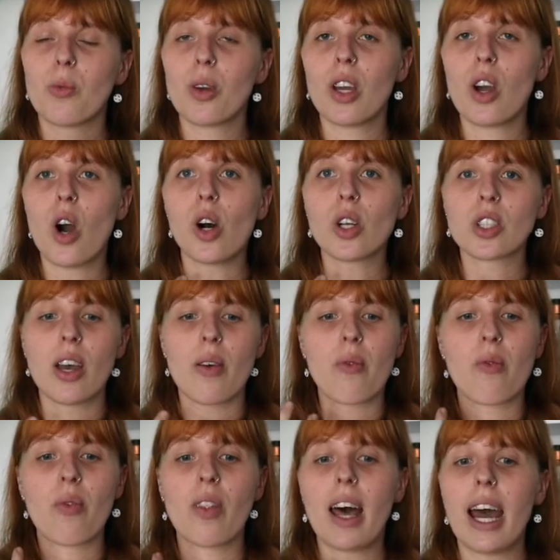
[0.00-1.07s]
we also have
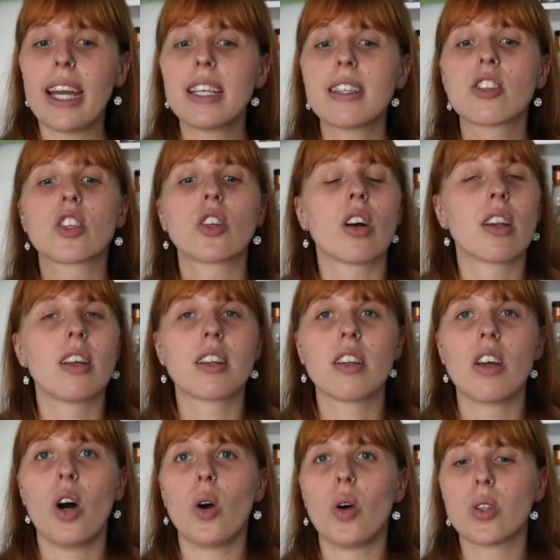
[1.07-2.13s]
nice chocolate
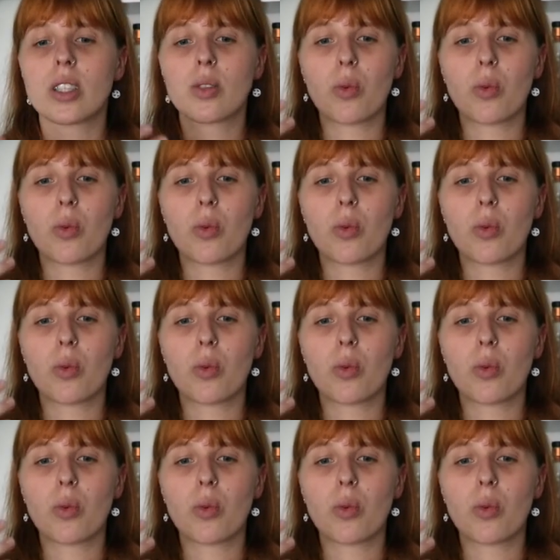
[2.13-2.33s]
notes.